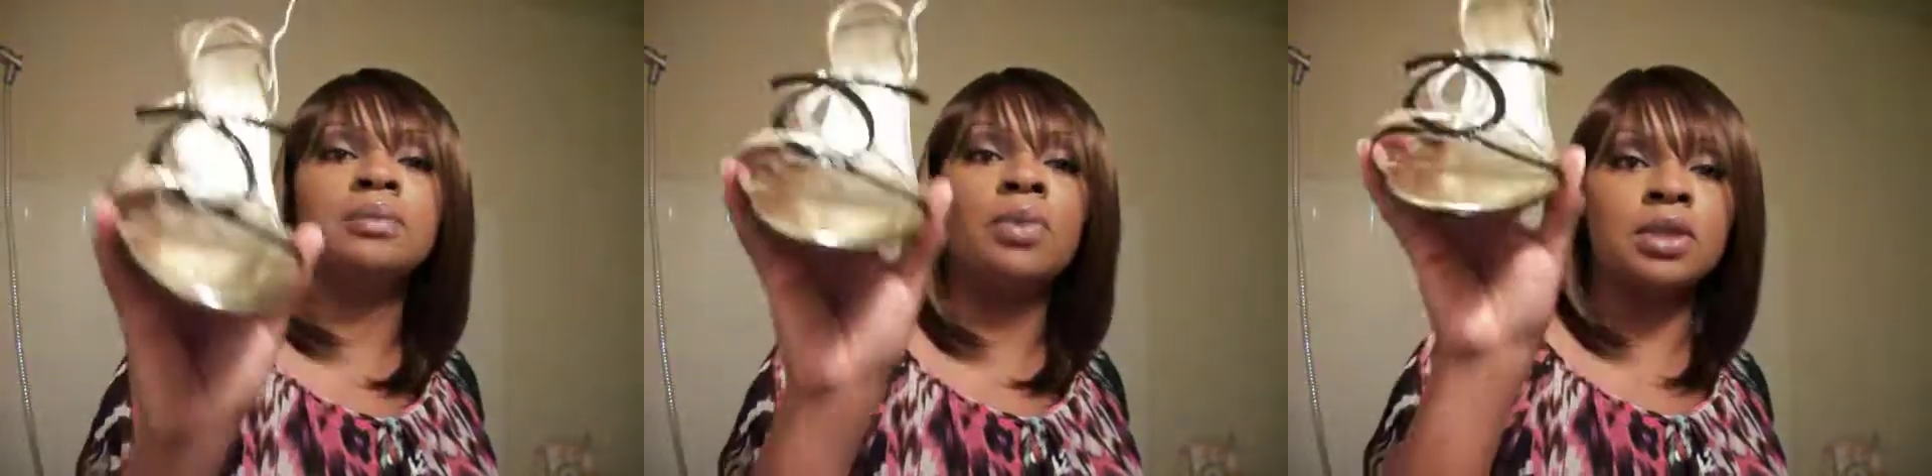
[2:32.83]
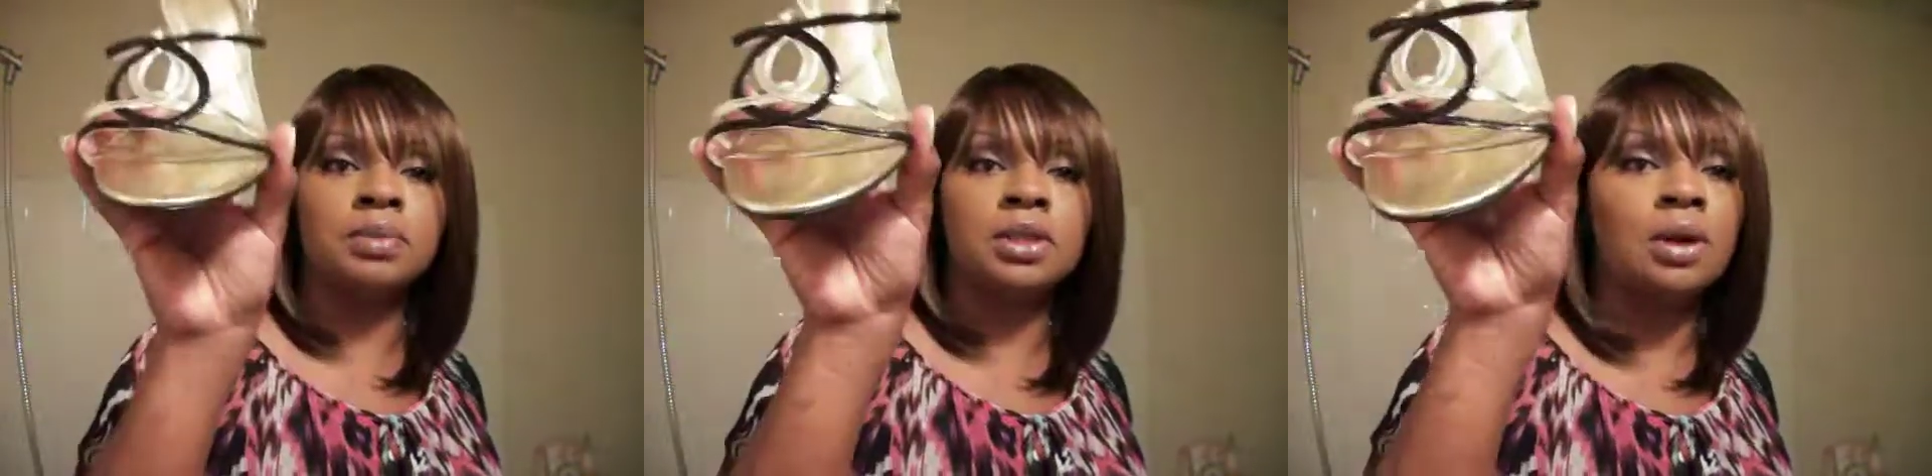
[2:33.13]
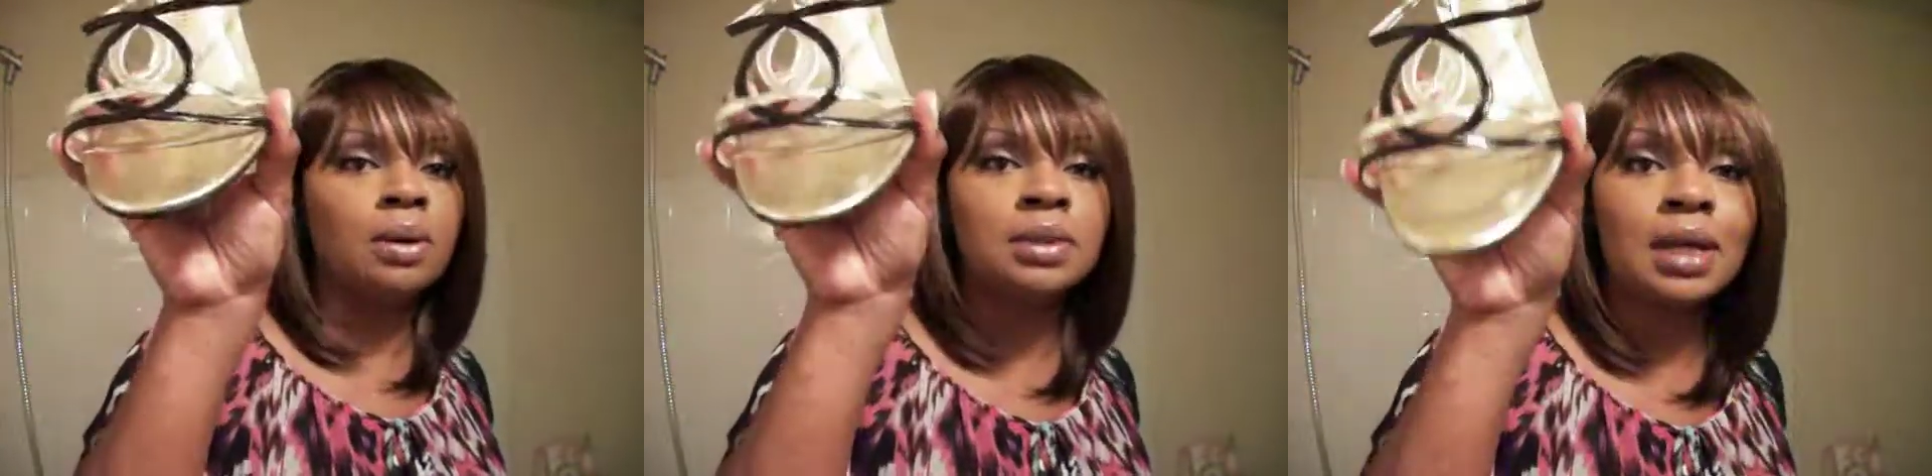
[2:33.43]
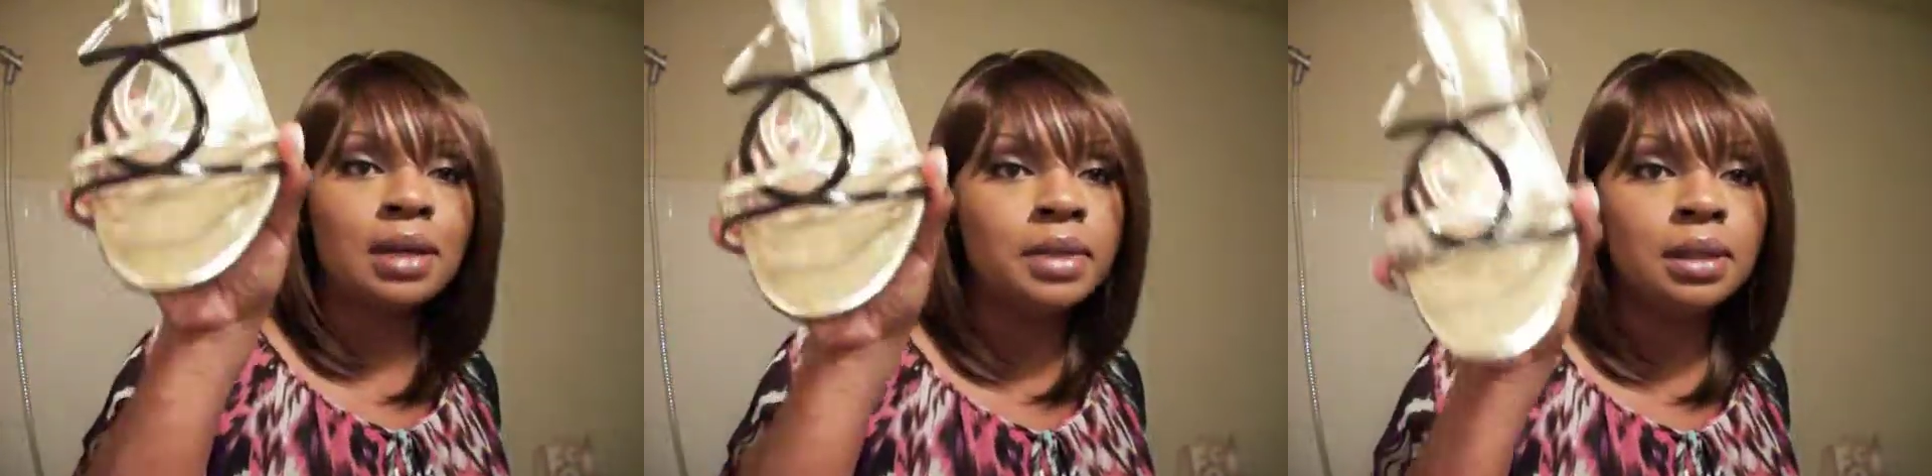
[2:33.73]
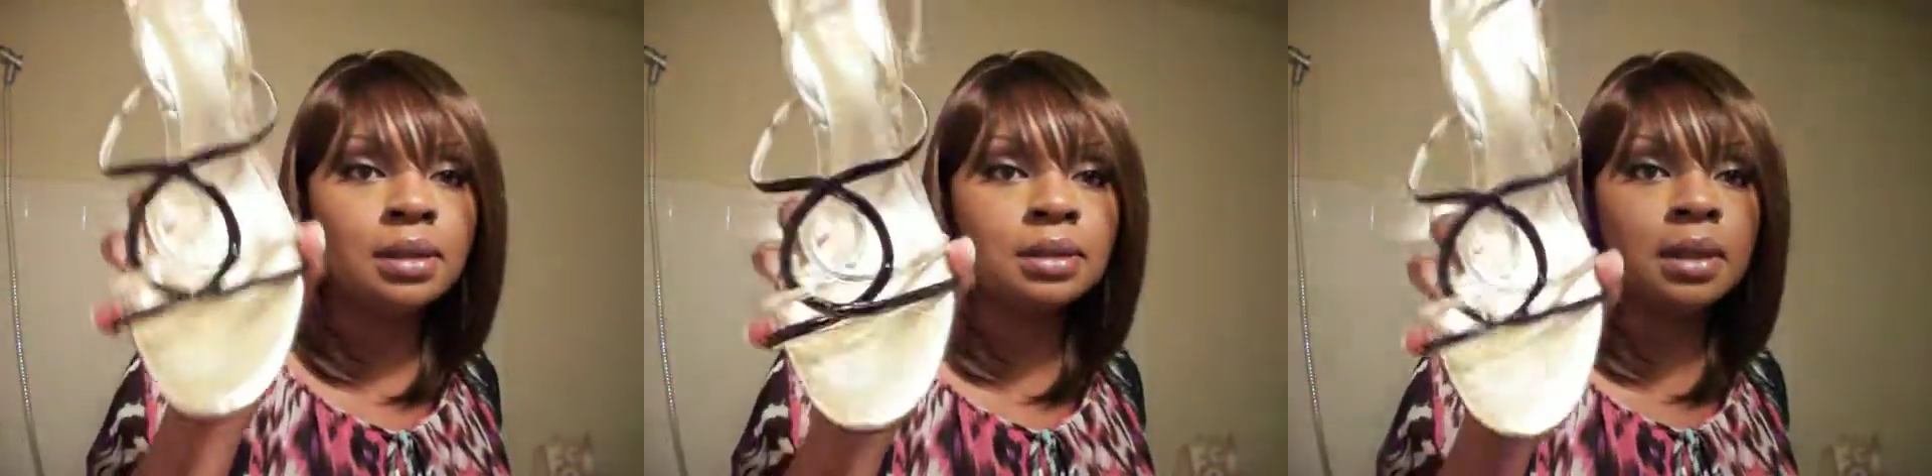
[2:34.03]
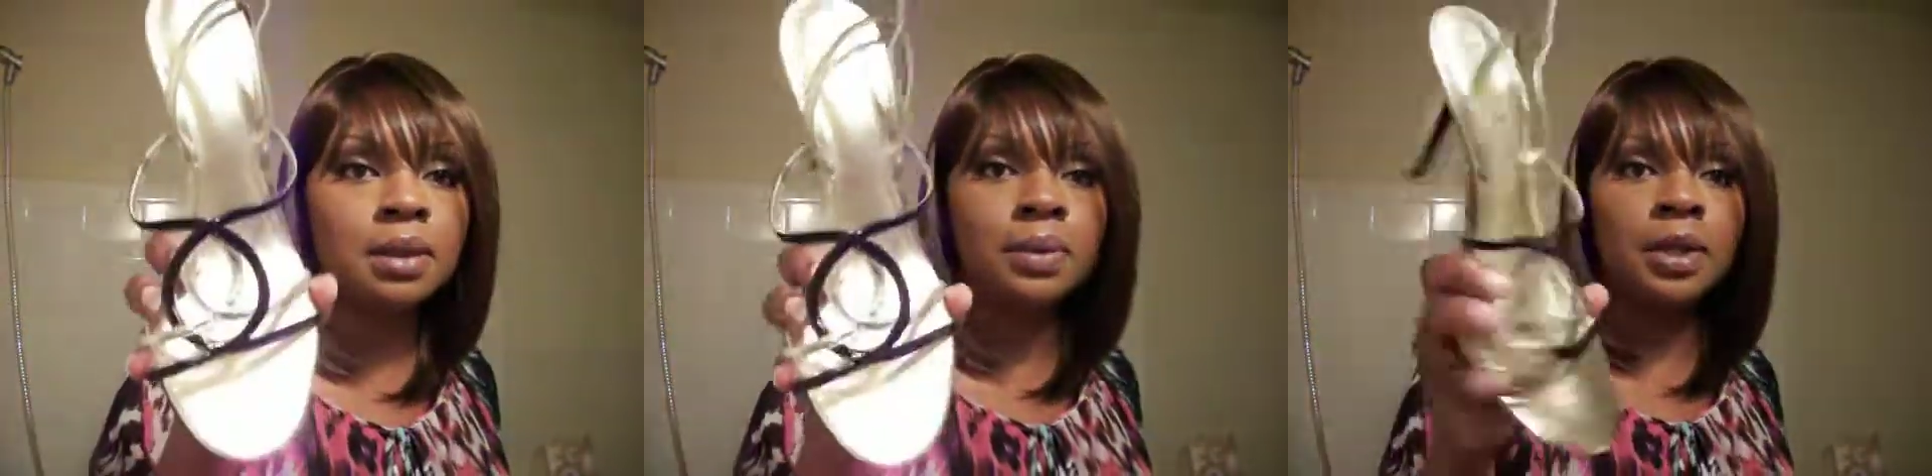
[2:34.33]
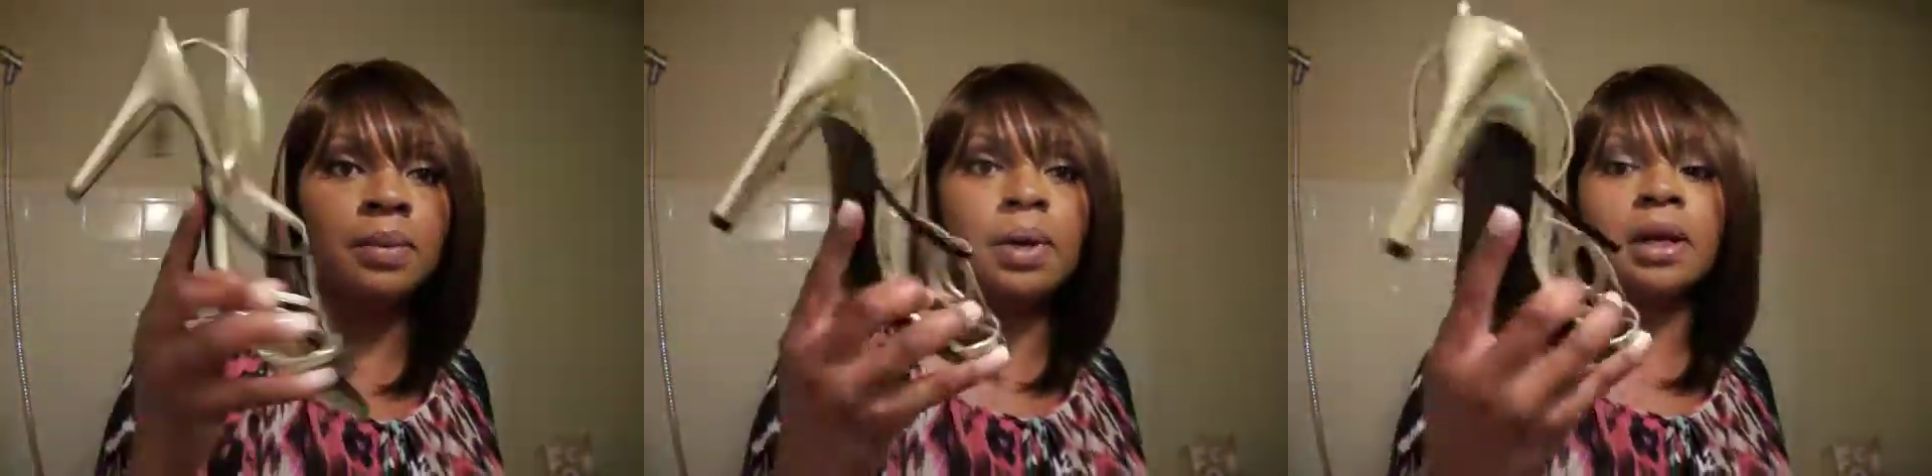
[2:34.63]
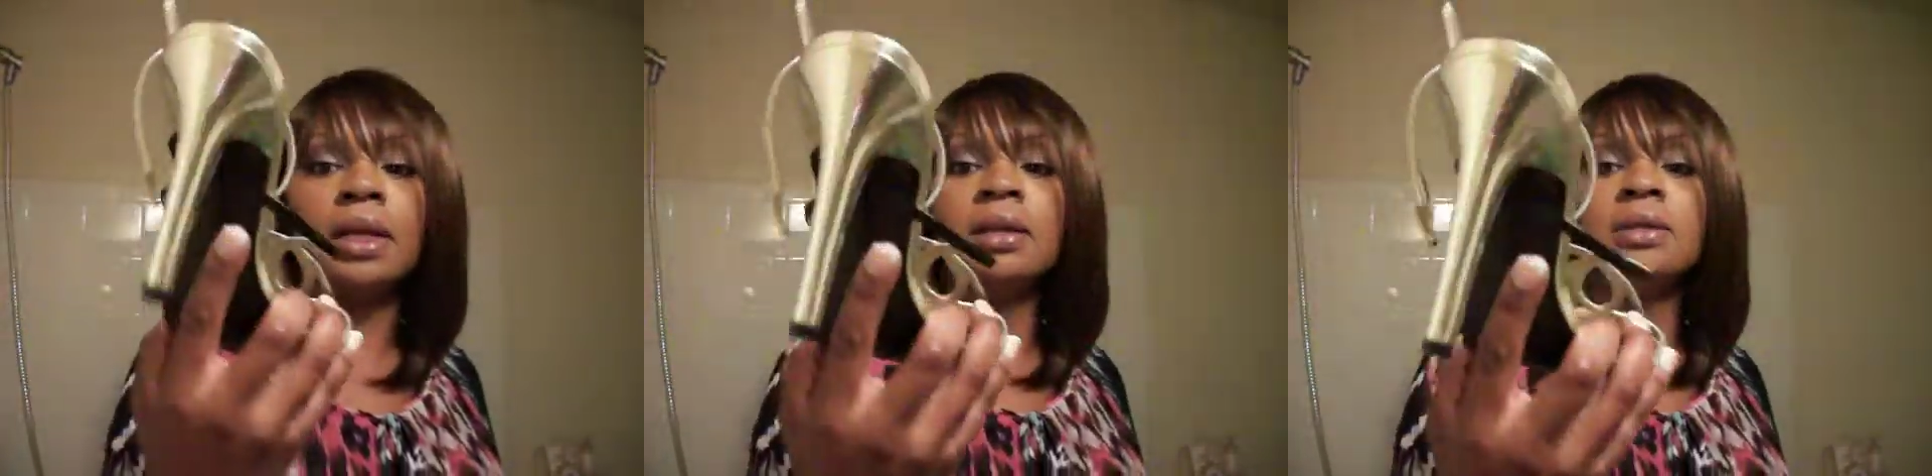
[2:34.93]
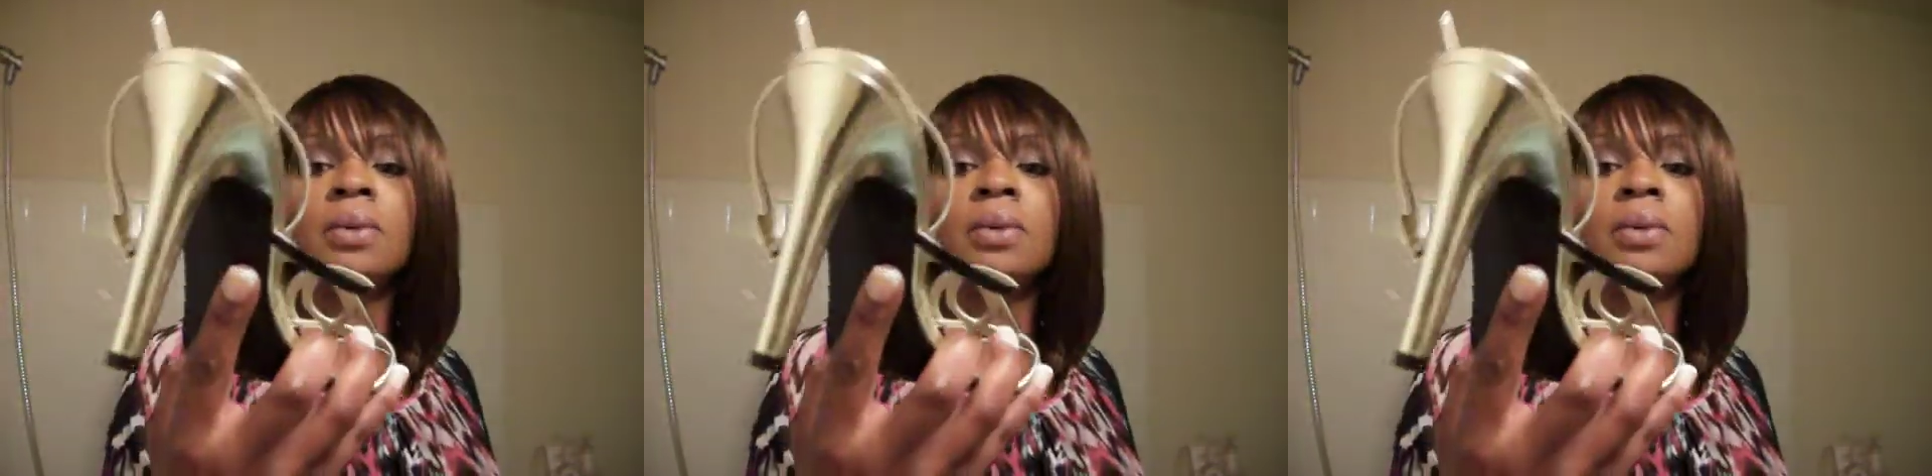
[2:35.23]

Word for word: Of course, the toes got to be hooked up when you wear these.